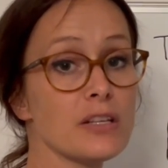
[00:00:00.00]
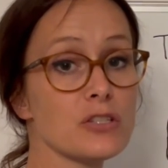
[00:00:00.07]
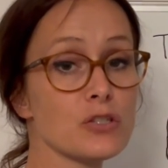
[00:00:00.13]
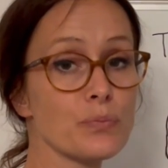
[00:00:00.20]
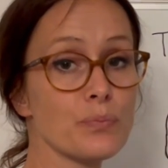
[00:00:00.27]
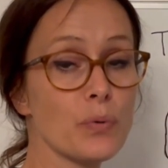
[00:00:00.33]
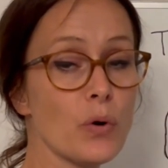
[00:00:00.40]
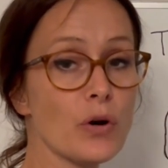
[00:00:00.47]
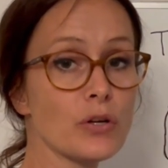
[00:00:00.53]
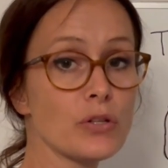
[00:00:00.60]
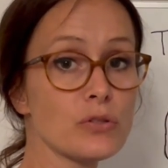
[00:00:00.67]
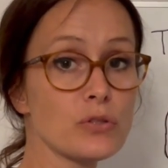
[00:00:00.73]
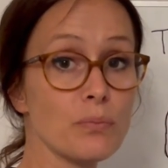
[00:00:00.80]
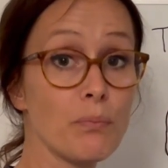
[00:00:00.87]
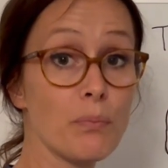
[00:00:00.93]

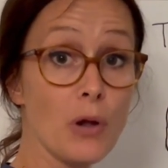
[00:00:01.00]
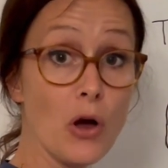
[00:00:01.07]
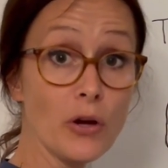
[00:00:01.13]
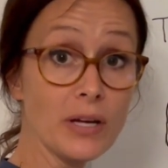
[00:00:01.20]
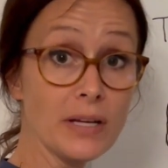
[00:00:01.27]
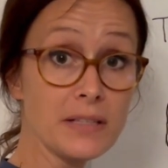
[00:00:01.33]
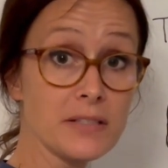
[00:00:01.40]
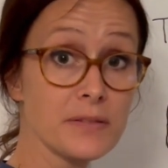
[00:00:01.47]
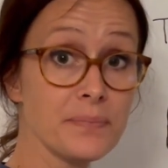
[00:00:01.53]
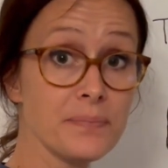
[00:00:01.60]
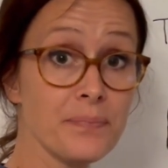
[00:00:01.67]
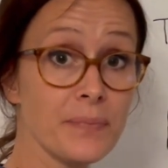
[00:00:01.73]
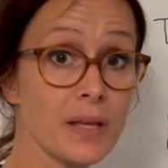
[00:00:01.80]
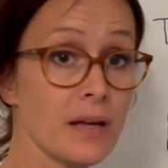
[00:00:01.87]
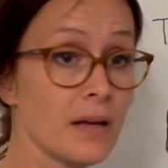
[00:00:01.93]
support to block it.
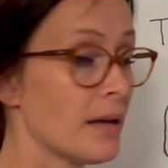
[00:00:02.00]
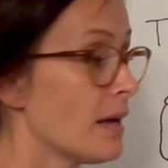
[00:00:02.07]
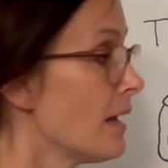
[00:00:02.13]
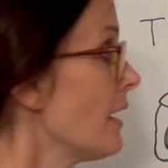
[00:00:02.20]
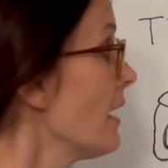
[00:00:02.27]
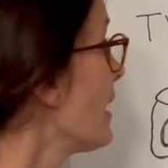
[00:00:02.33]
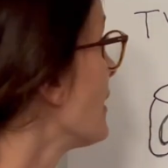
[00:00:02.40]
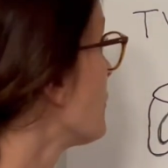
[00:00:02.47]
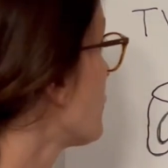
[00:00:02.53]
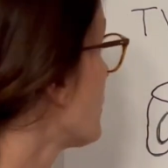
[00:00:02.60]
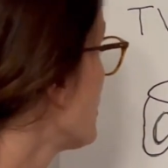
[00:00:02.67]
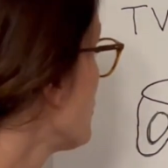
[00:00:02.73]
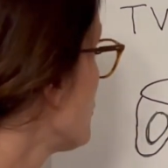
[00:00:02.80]
And when